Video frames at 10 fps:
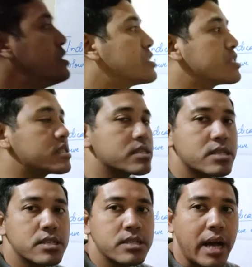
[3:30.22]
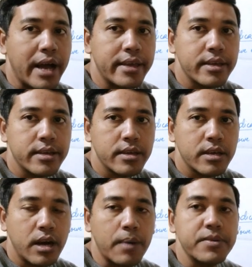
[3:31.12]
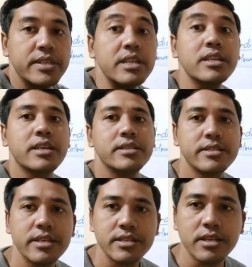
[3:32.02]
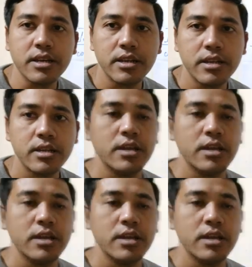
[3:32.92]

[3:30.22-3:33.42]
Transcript: this dye, after that it can change the color.